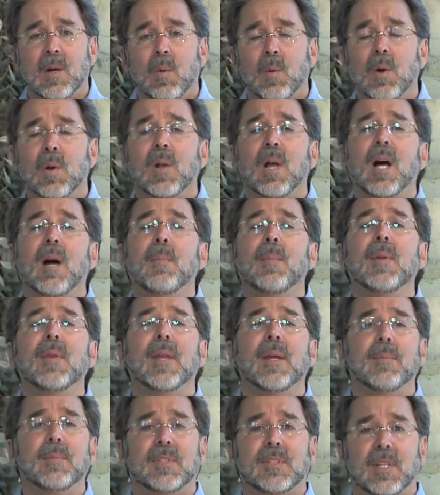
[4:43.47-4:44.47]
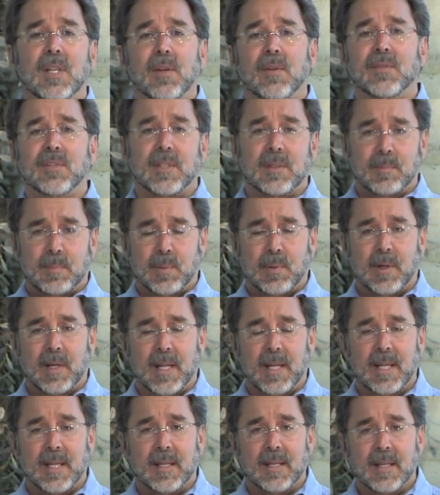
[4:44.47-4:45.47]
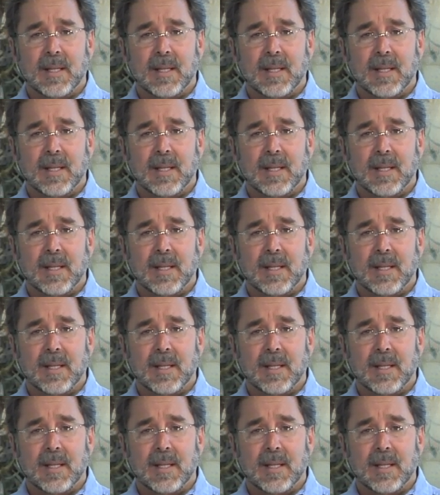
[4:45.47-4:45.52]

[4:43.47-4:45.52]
will humble themselves and pray,